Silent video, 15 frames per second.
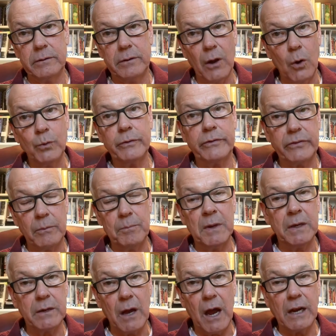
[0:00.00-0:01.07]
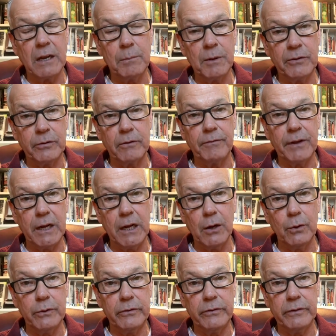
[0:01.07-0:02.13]
don't submit documents or
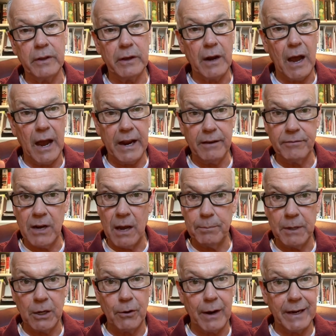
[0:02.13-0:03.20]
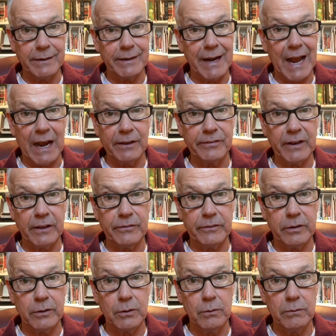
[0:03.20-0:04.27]
videos that I have not been granted access
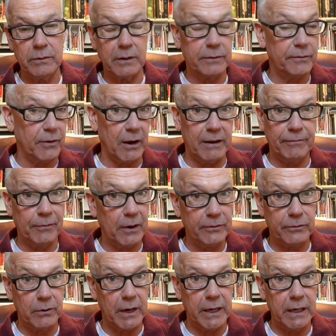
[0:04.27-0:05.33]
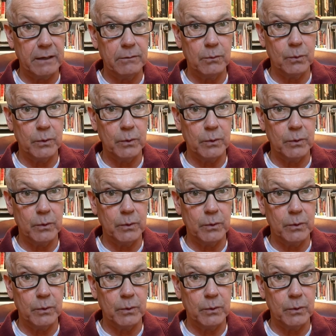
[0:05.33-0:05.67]
to. That's very frustrating